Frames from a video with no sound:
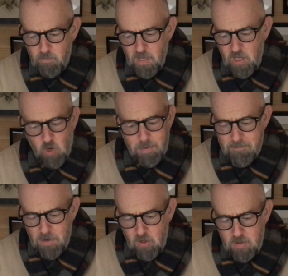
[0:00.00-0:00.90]
He could be
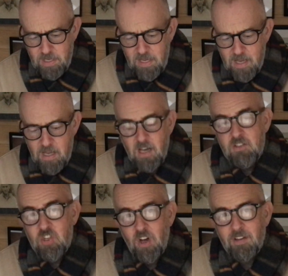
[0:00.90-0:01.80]
moody and
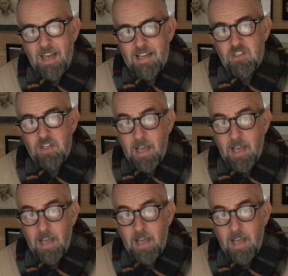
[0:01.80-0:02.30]
sarcastic